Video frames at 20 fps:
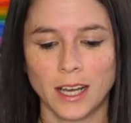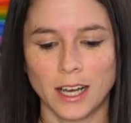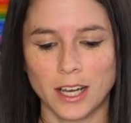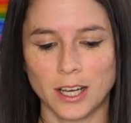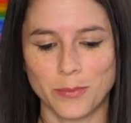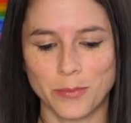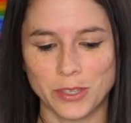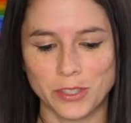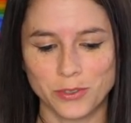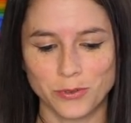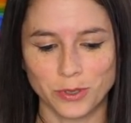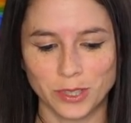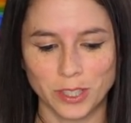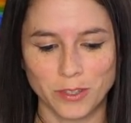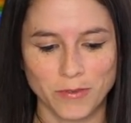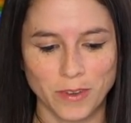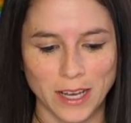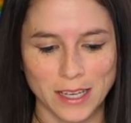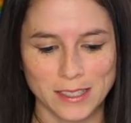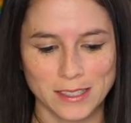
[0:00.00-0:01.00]
Um, it's
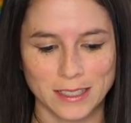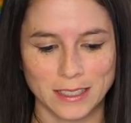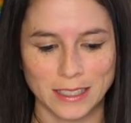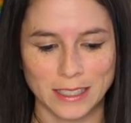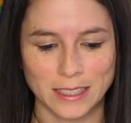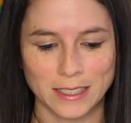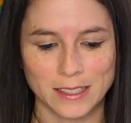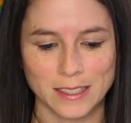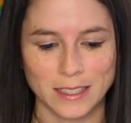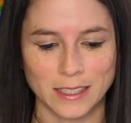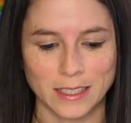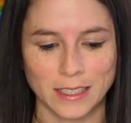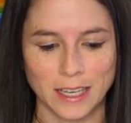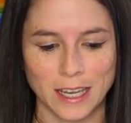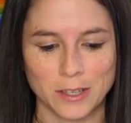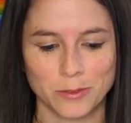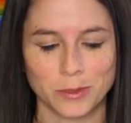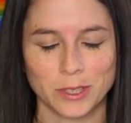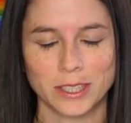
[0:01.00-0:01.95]
really fast and easy, and